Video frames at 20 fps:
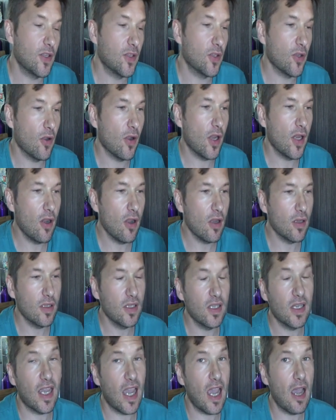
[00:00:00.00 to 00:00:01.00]
So in order
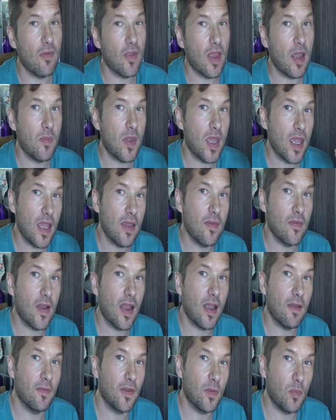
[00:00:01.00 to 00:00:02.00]
to count them, you either
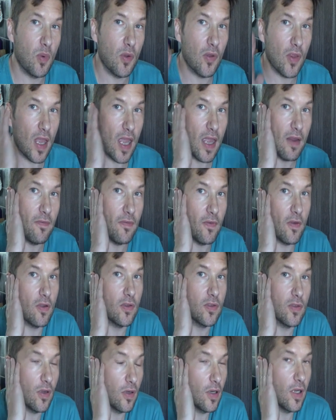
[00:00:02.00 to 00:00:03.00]
have to put the
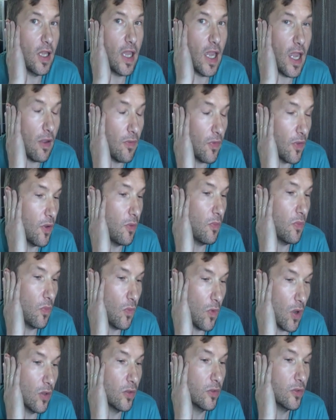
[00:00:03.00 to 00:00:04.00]
headphones on and count them
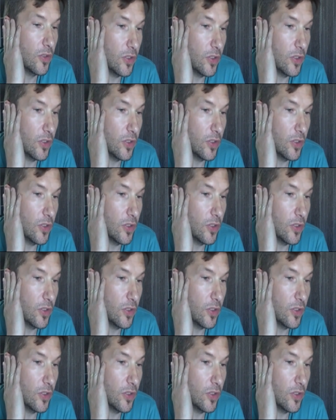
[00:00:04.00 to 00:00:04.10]
1,